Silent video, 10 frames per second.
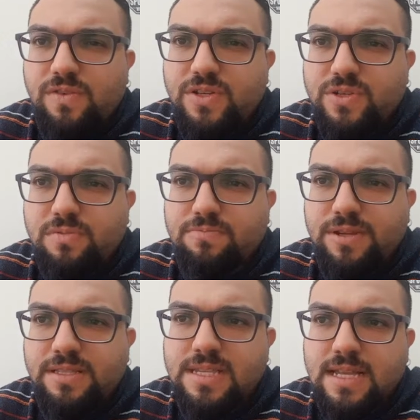we should
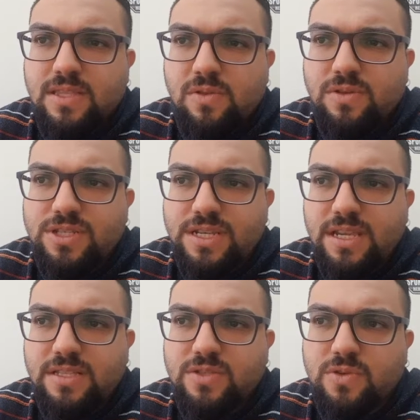bring
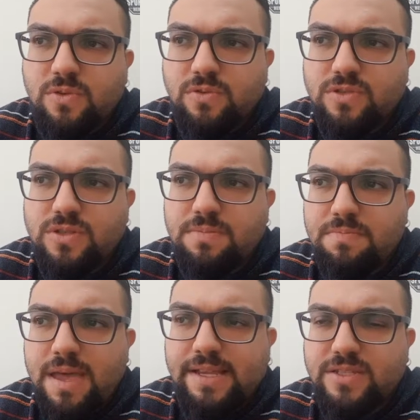technology in schools to
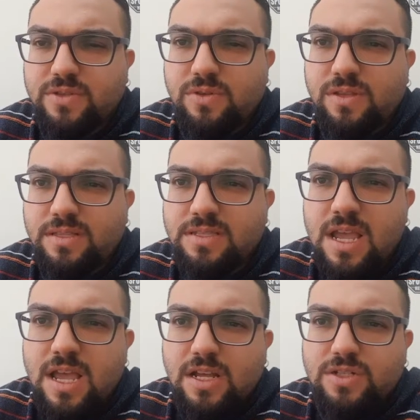make students
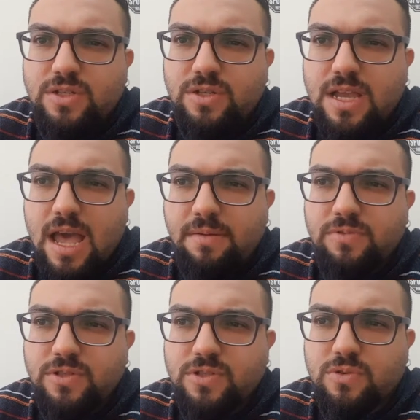to come
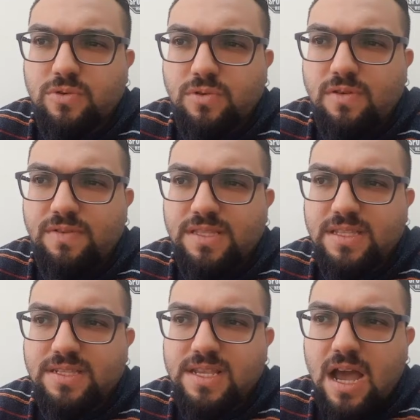to school with
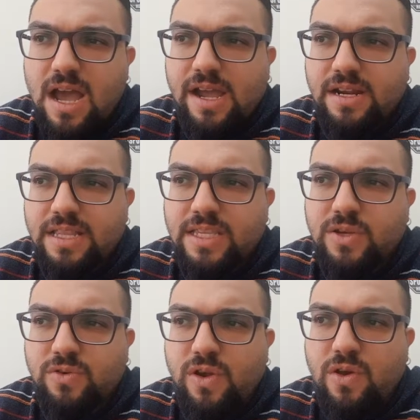desire and
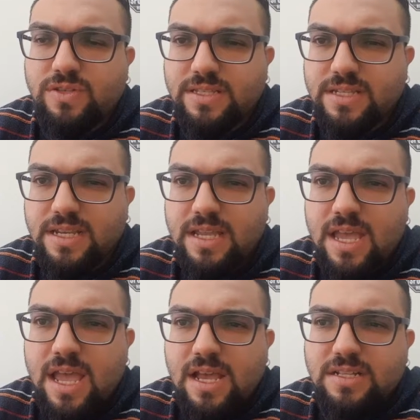curiosity.
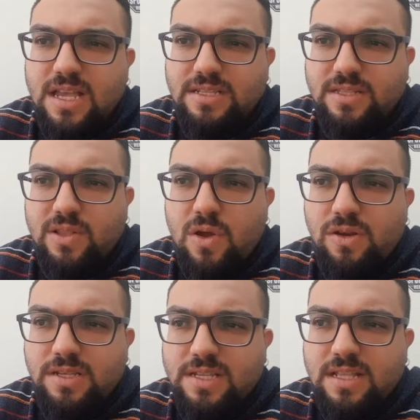Thus,
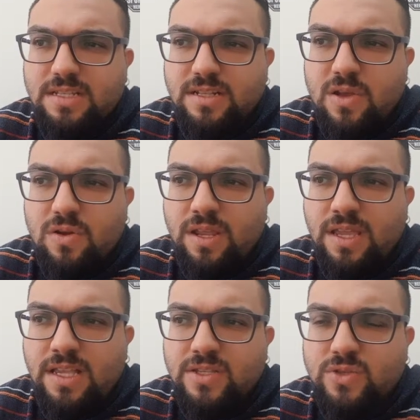learner-centered
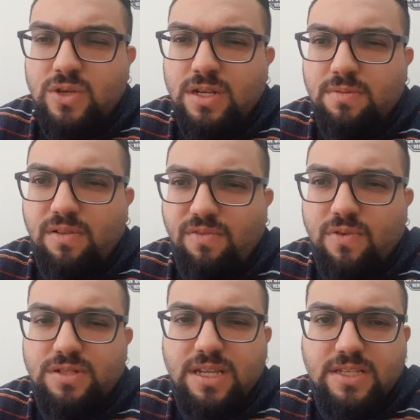learning is suitable
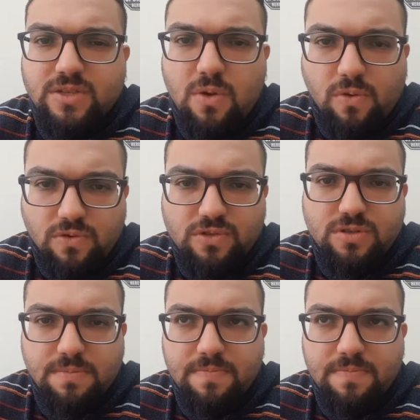for these goals.